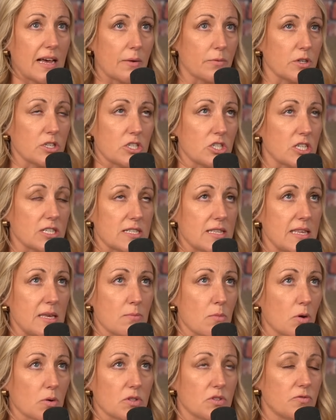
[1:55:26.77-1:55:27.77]
that was
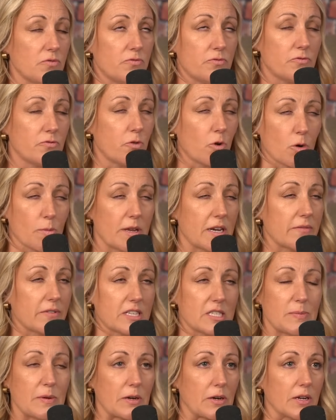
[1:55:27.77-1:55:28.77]
just the most
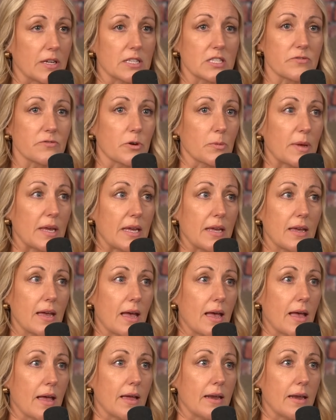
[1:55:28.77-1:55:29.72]
formative experience for me.